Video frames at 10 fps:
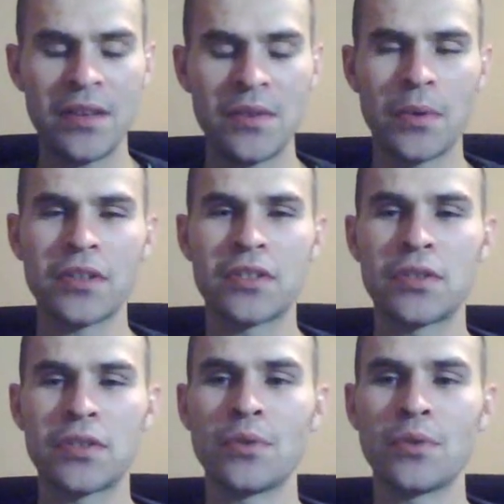in order
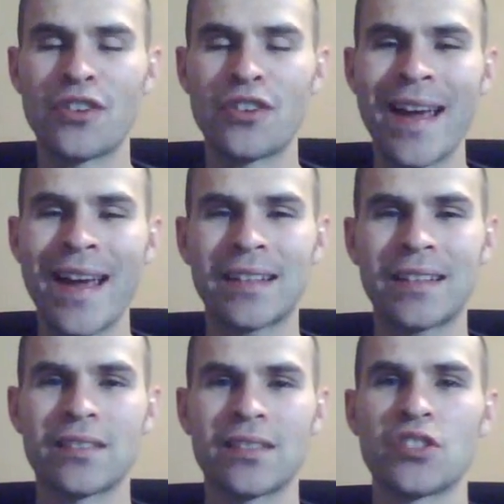to
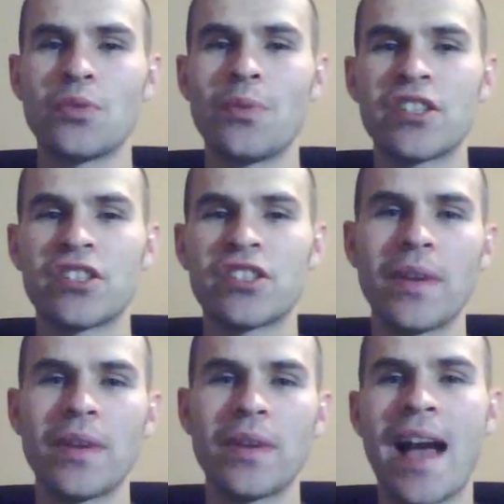correct the
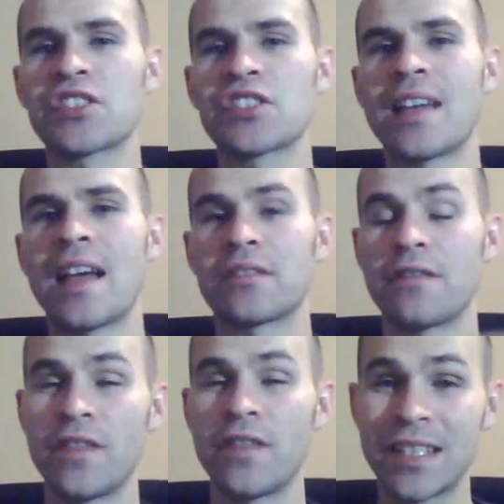situation, we actually have
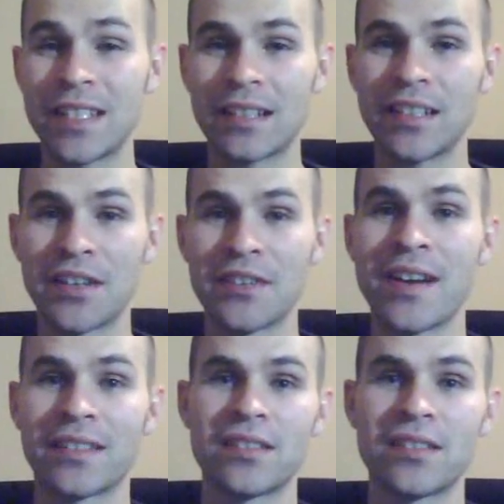to physically
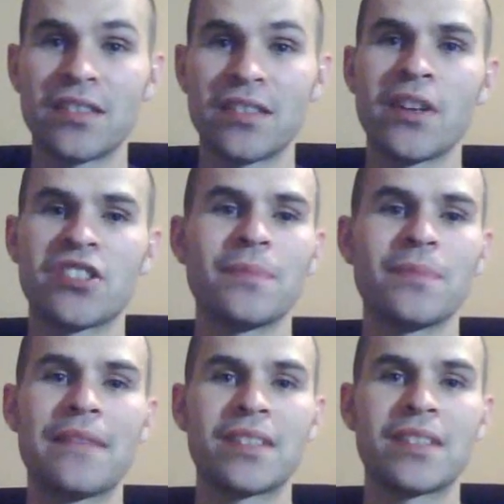correct the situation.
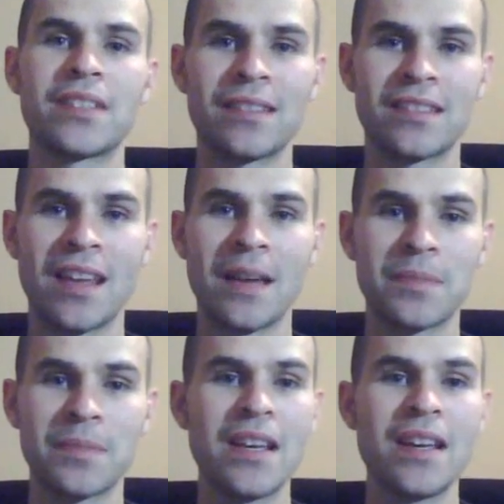We have to take the
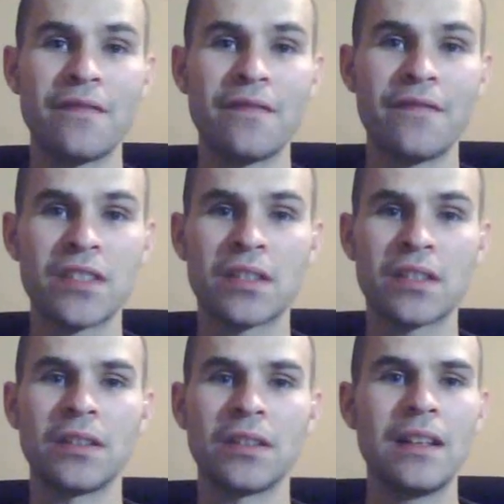steps in the
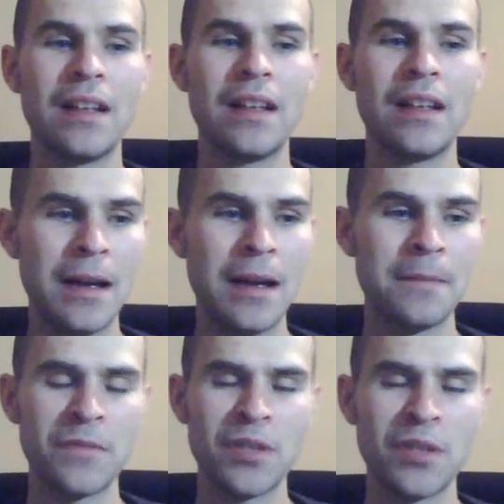physical.
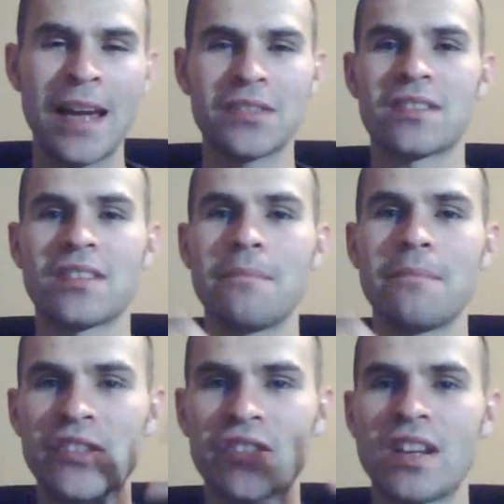You can't just
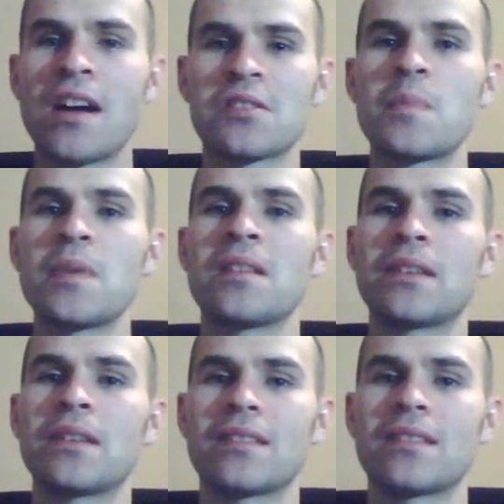imagine a house
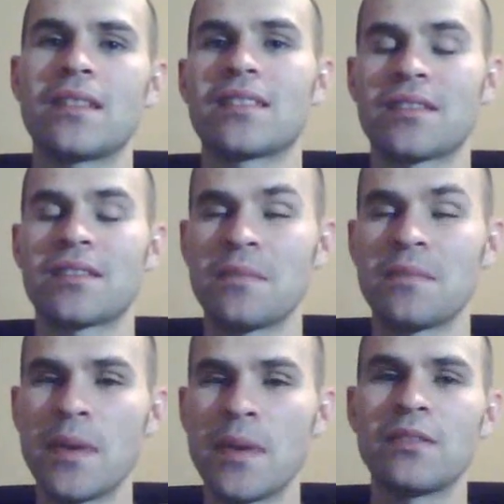being built and it's going to
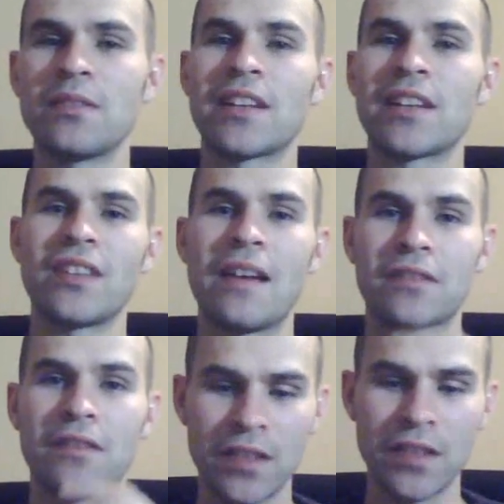be built. You actually
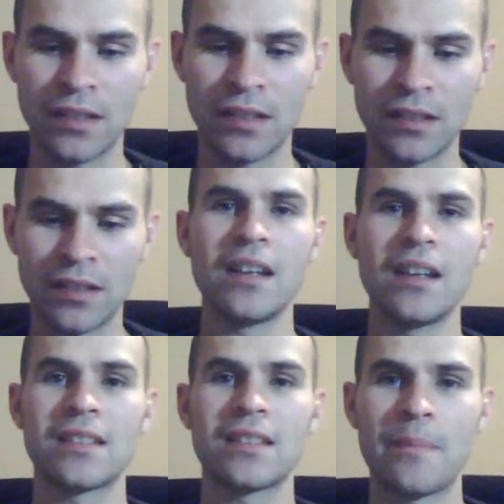have to physically,
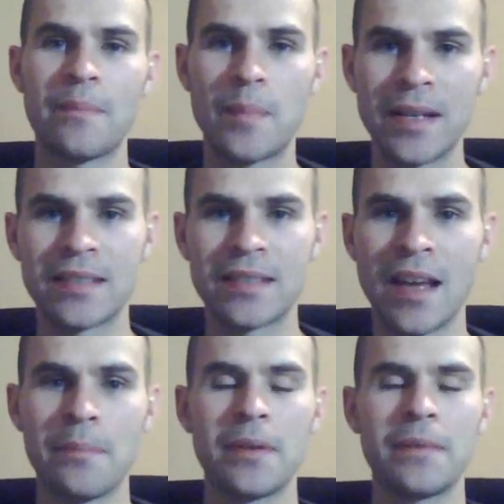step by
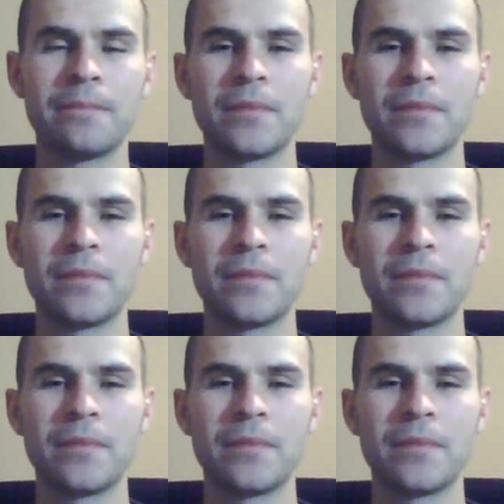step,